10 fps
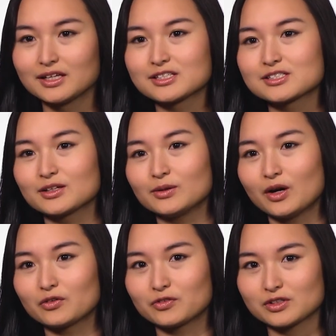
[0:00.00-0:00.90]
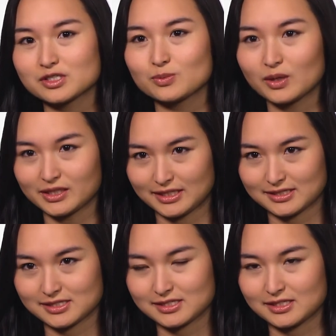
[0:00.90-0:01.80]
So, our first one
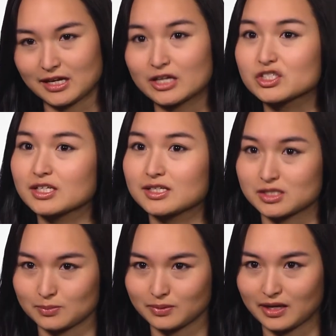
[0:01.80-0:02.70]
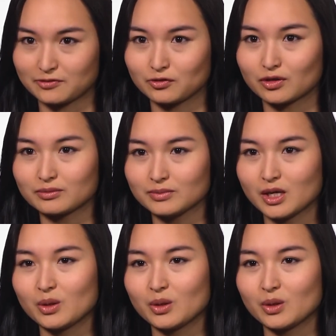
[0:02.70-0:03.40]
is the education platform.